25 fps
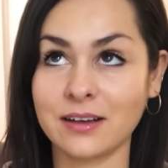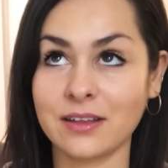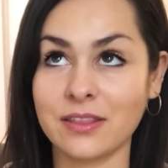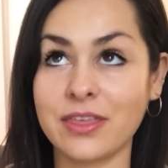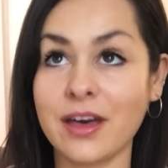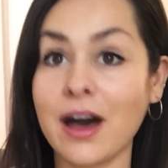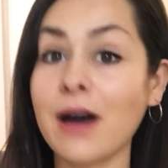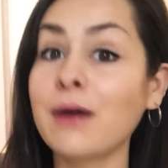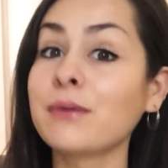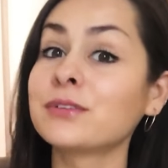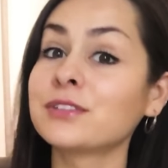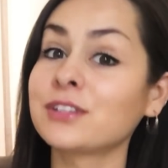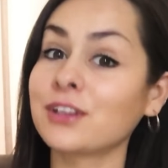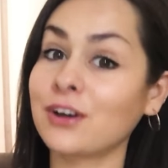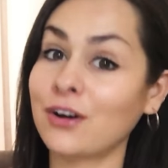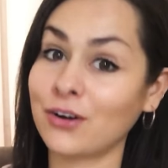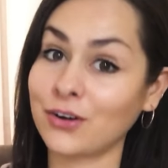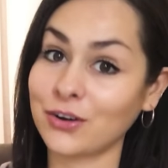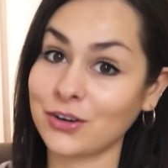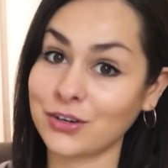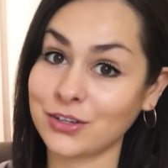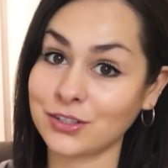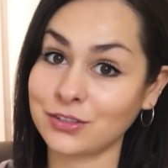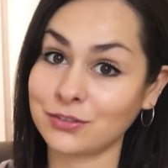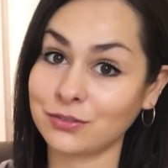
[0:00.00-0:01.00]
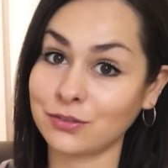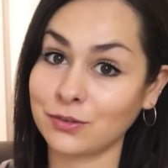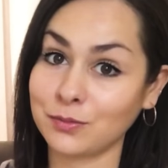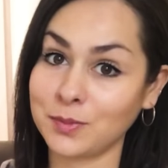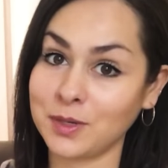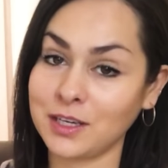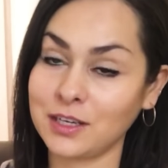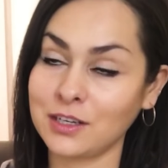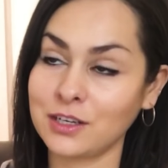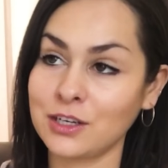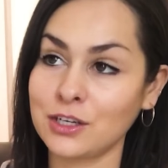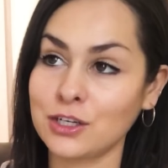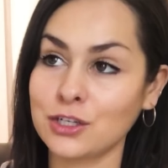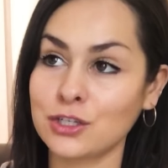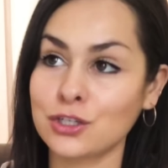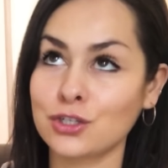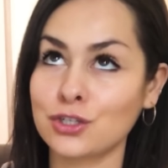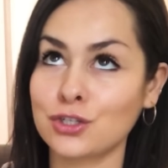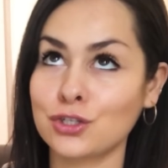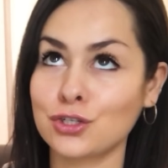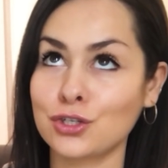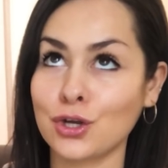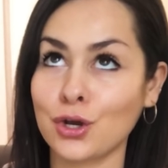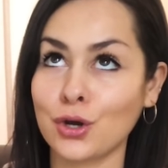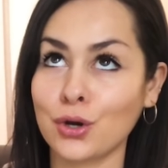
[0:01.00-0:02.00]
that was the hardest for me.
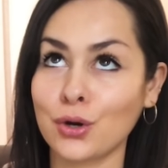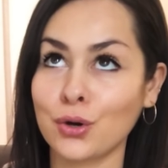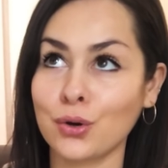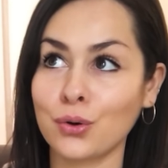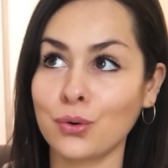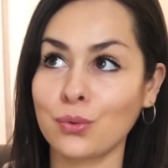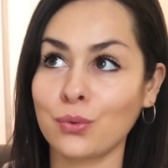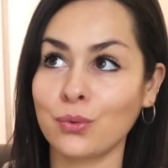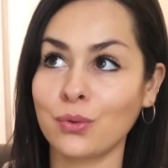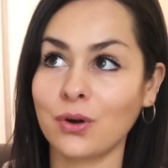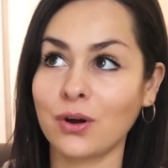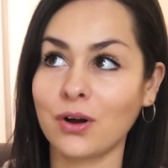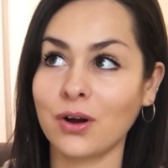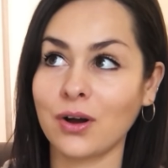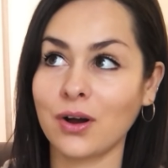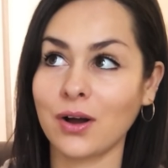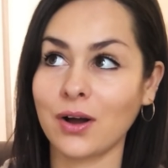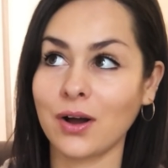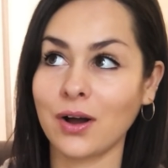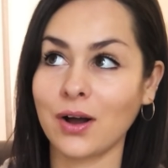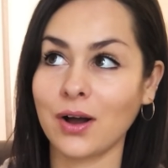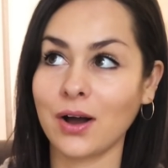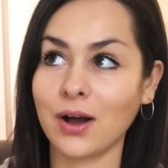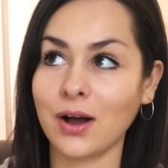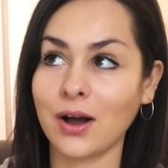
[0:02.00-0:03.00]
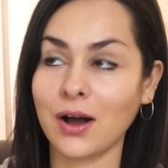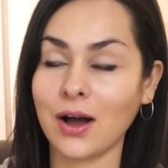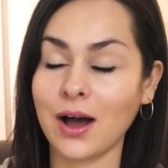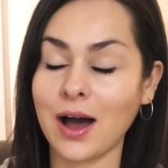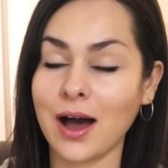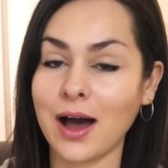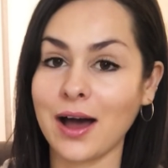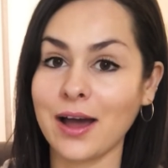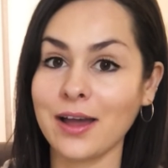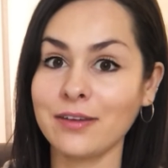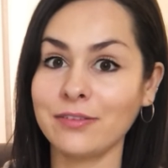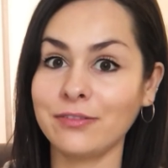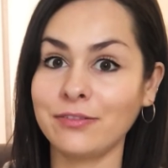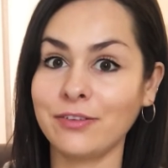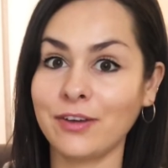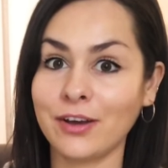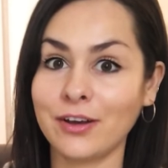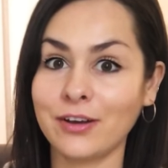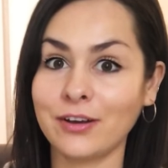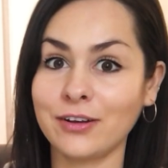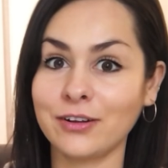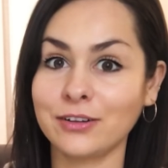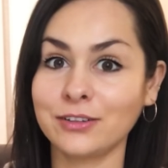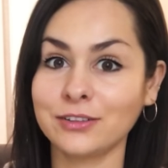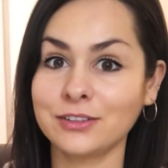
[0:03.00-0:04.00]
So I
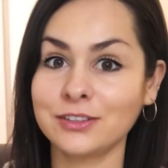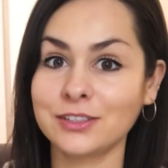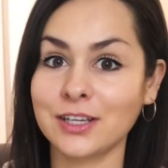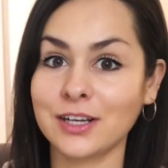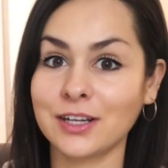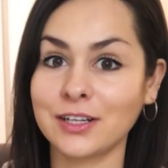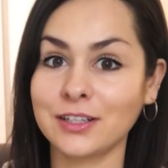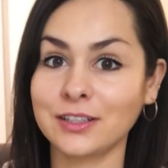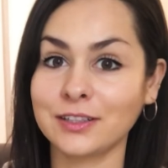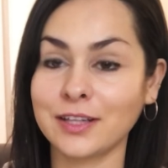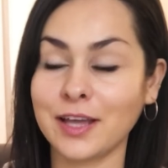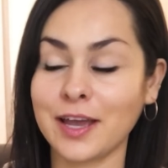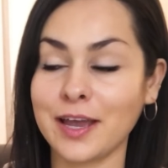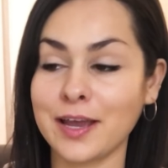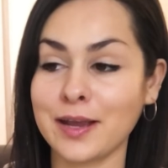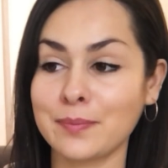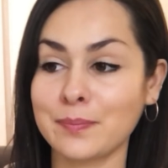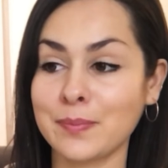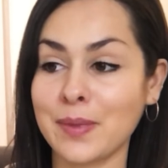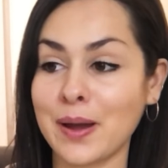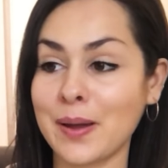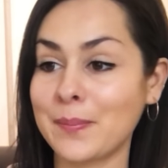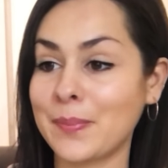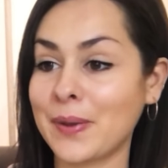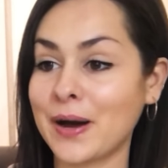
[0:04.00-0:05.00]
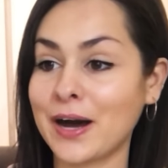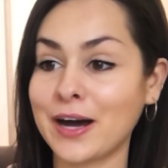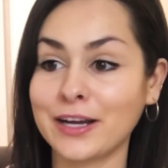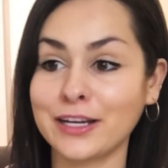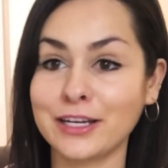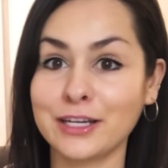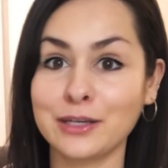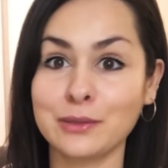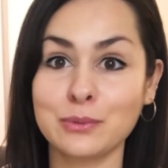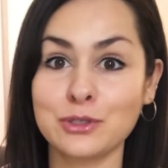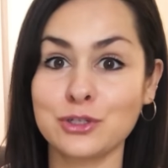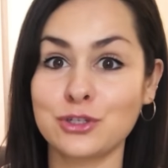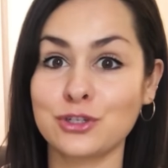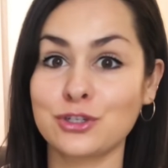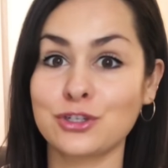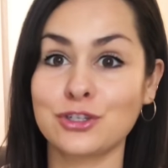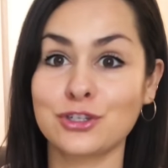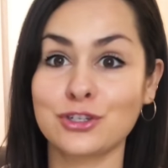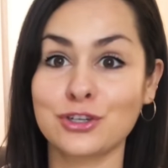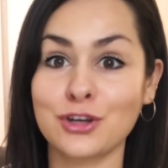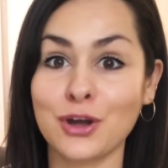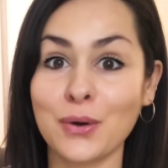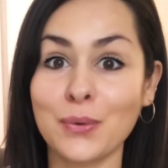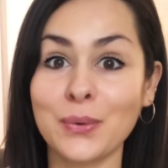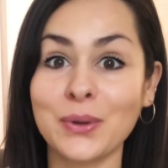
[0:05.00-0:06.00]
felt like my body was
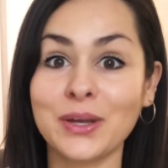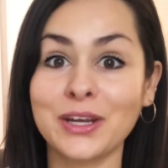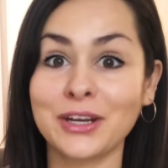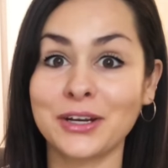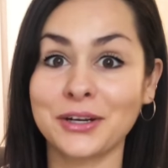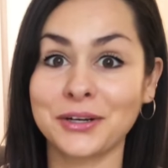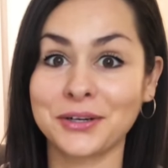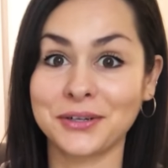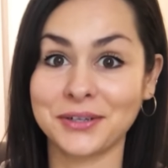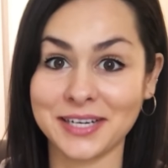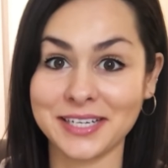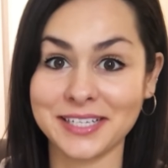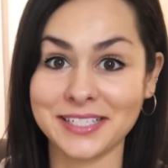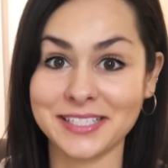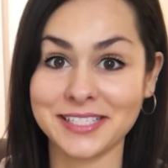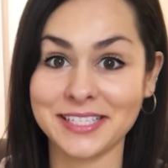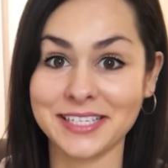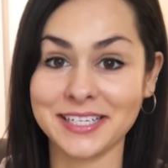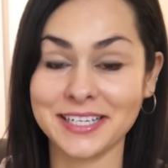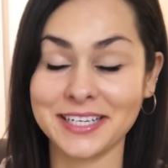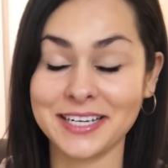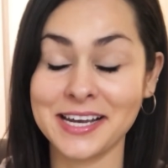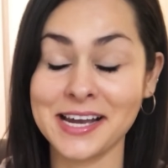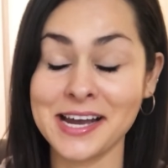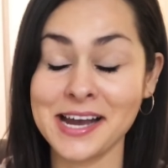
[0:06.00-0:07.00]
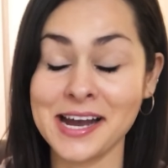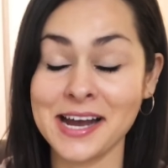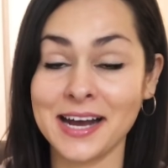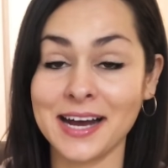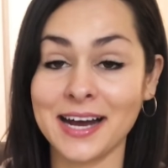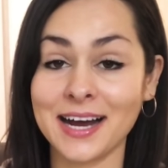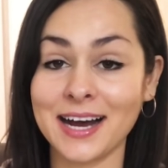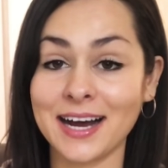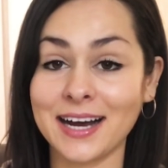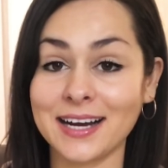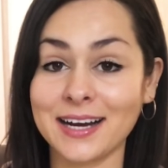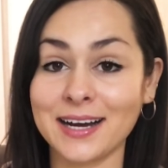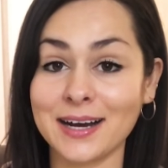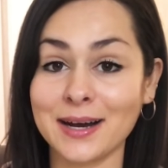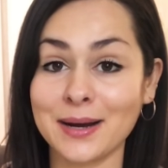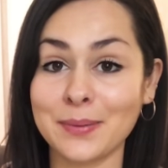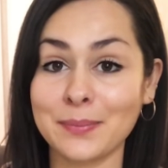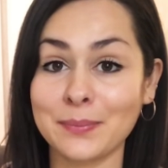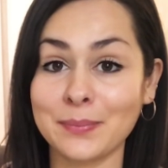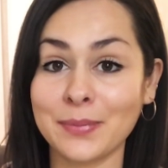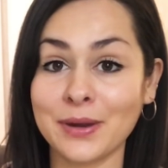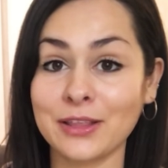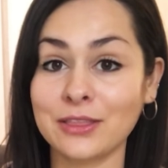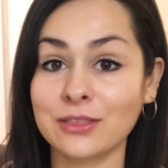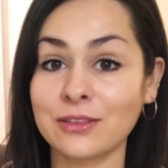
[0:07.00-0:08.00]
just going crazy.
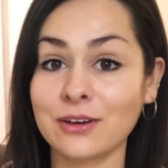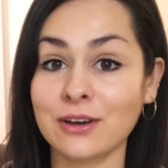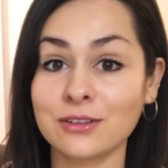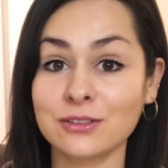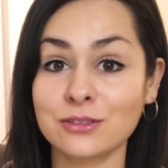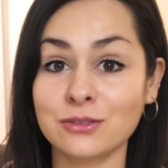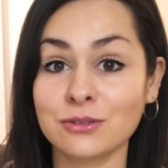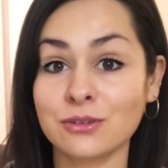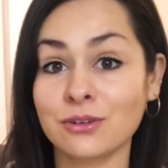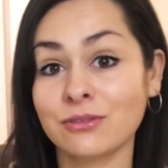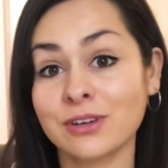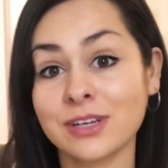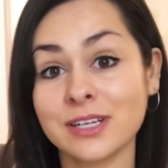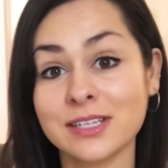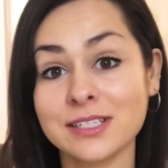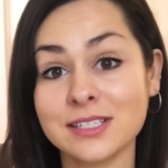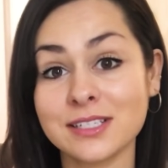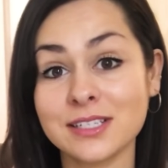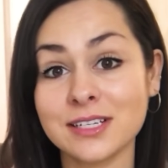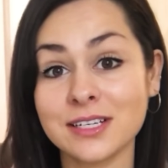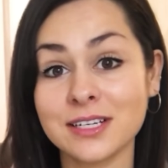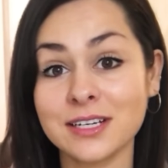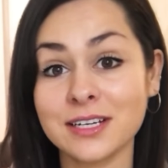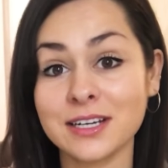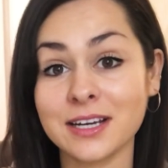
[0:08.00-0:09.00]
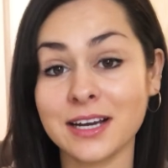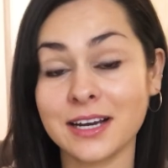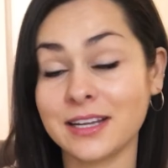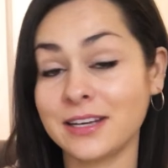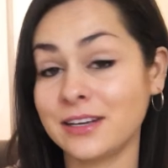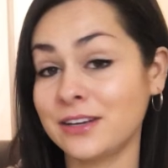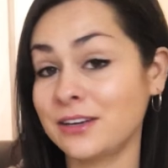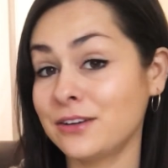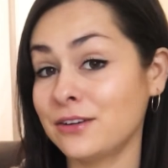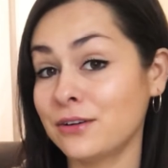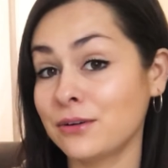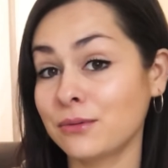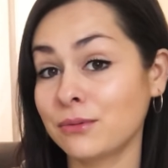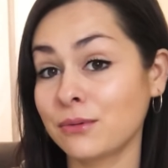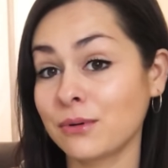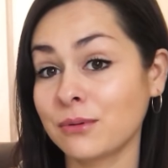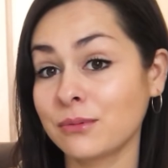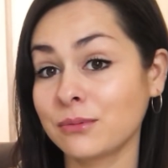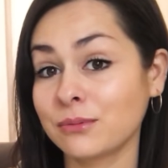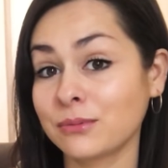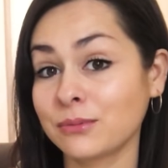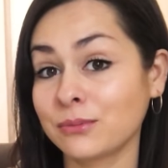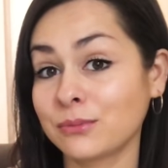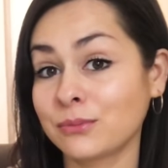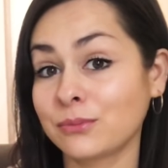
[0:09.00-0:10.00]
My thoughts were racing. I didn't know,